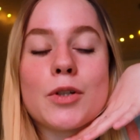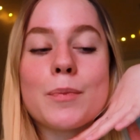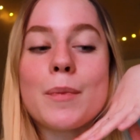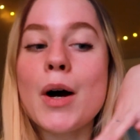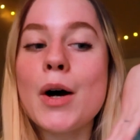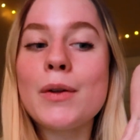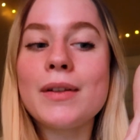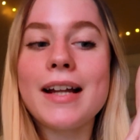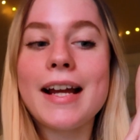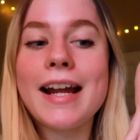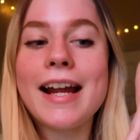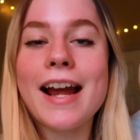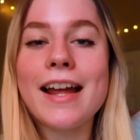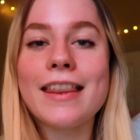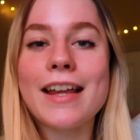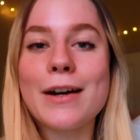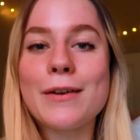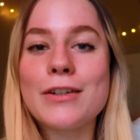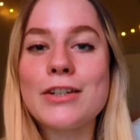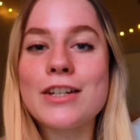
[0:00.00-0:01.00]
Chipotle. I
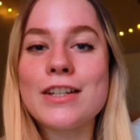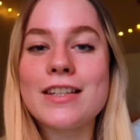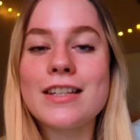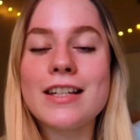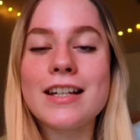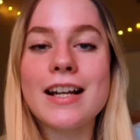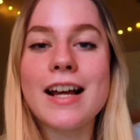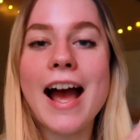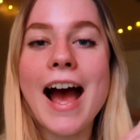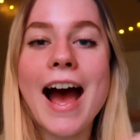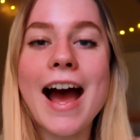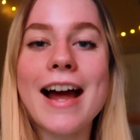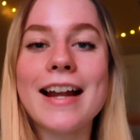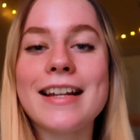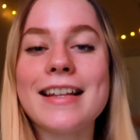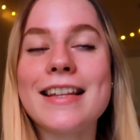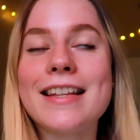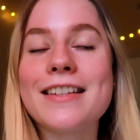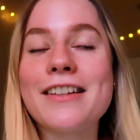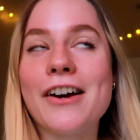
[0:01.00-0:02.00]
thought I would just
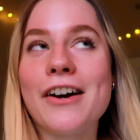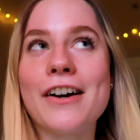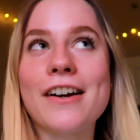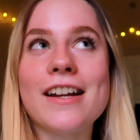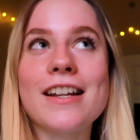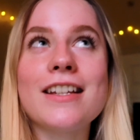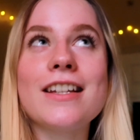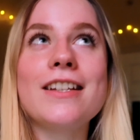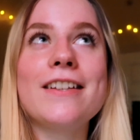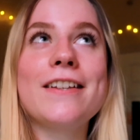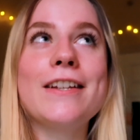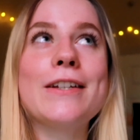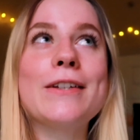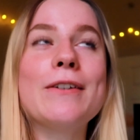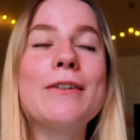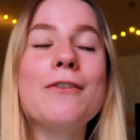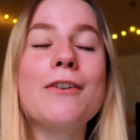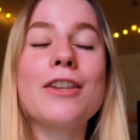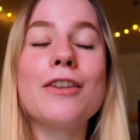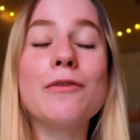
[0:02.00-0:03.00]
add this on
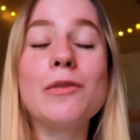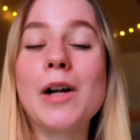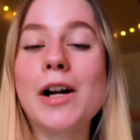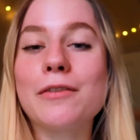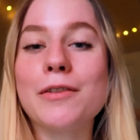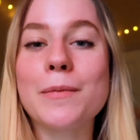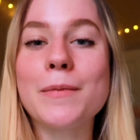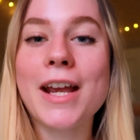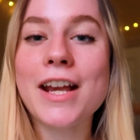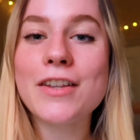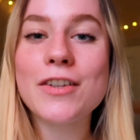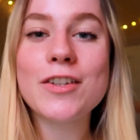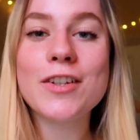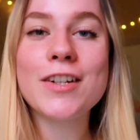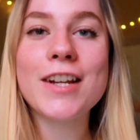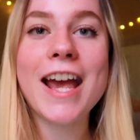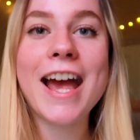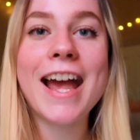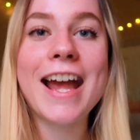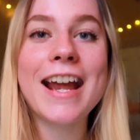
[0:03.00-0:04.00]
to the vlog from
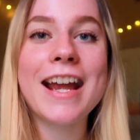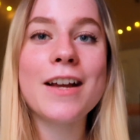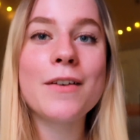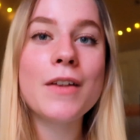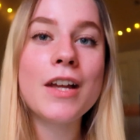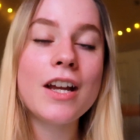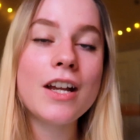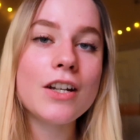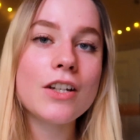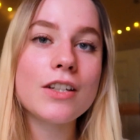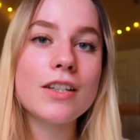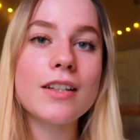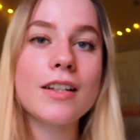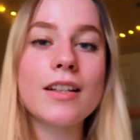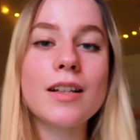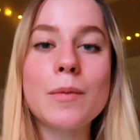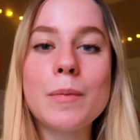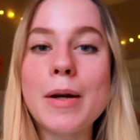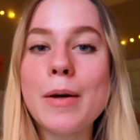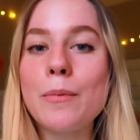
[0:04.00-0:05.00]
yesterday. It's a
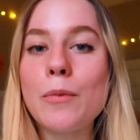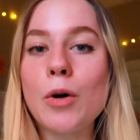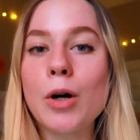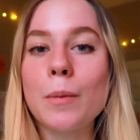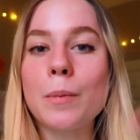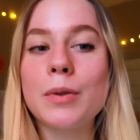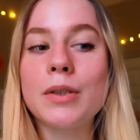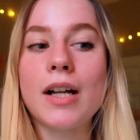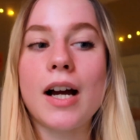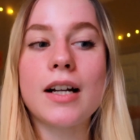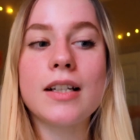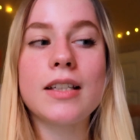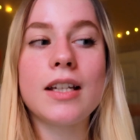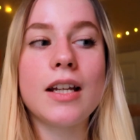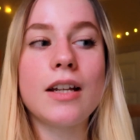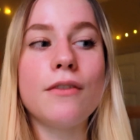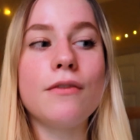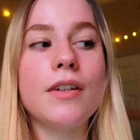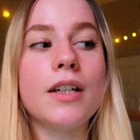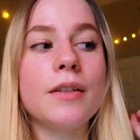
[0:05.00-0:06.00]
little bit more
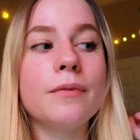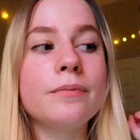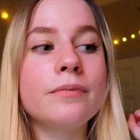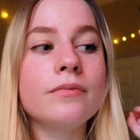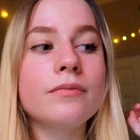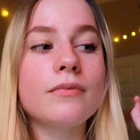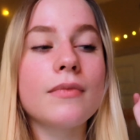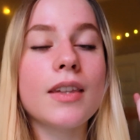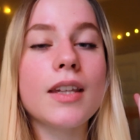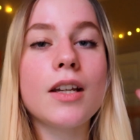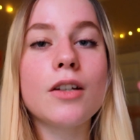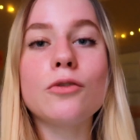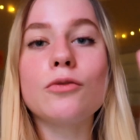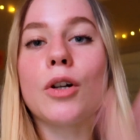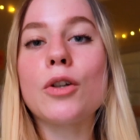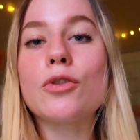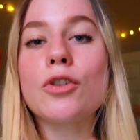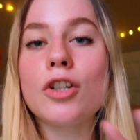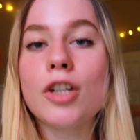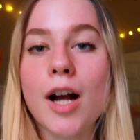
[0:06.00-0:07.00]
productive
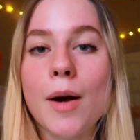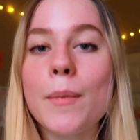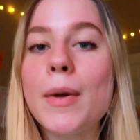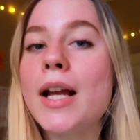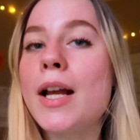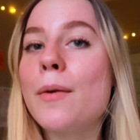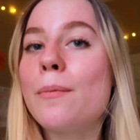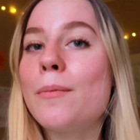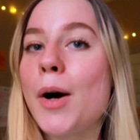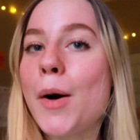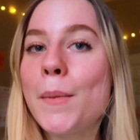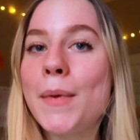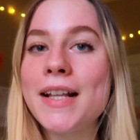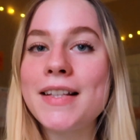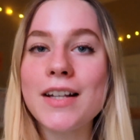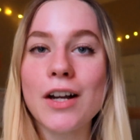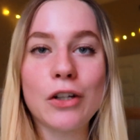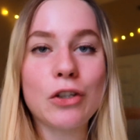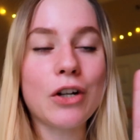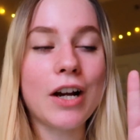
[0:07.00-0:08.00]
grocery shopping
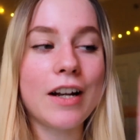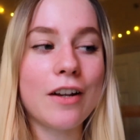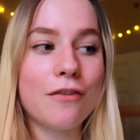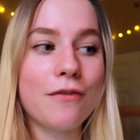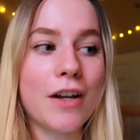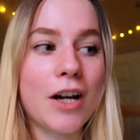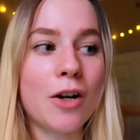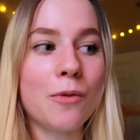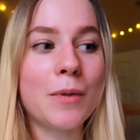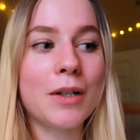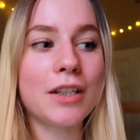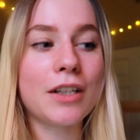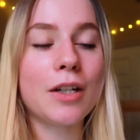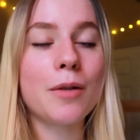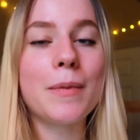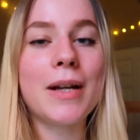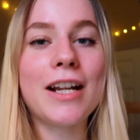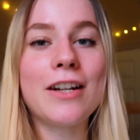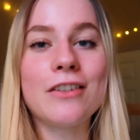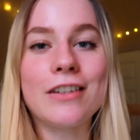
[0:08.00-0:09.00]
moments. I'll try to film a
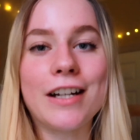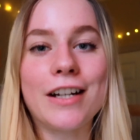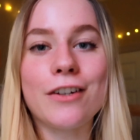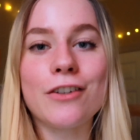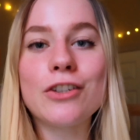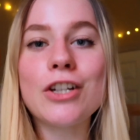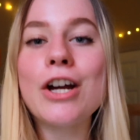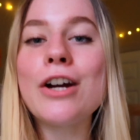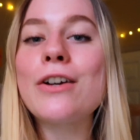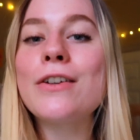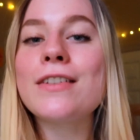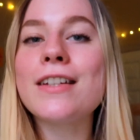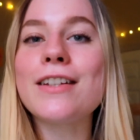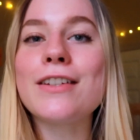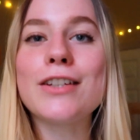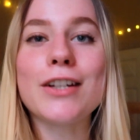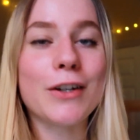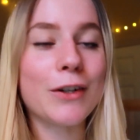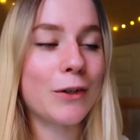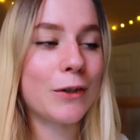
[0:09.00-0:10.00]
little bit in Trader Joe's
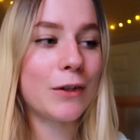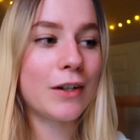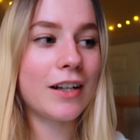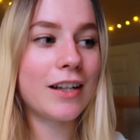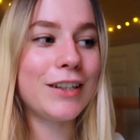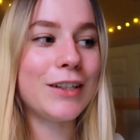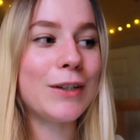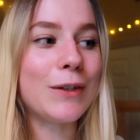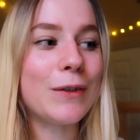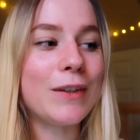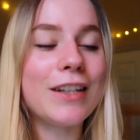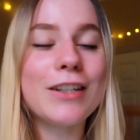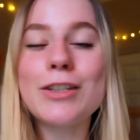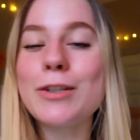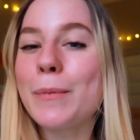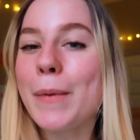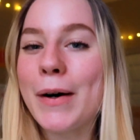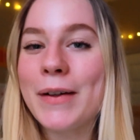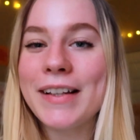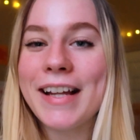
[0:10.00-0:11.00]
and show you the
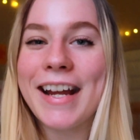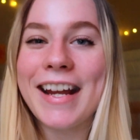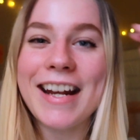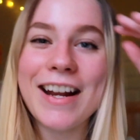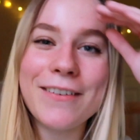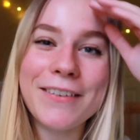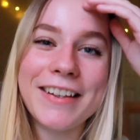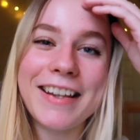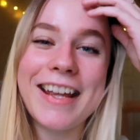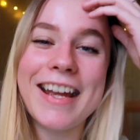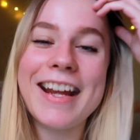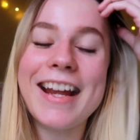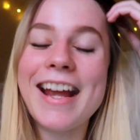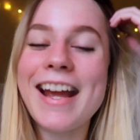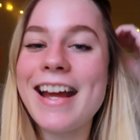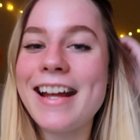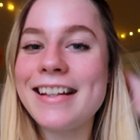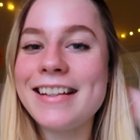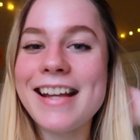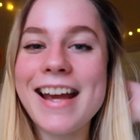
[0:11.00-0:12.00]
Chipotle and everything,
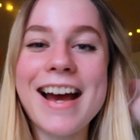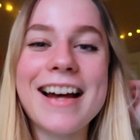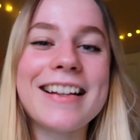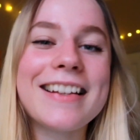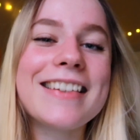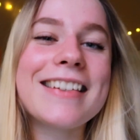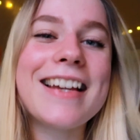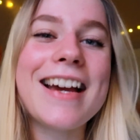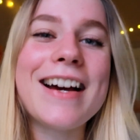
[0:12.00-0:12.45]
and yeah, let's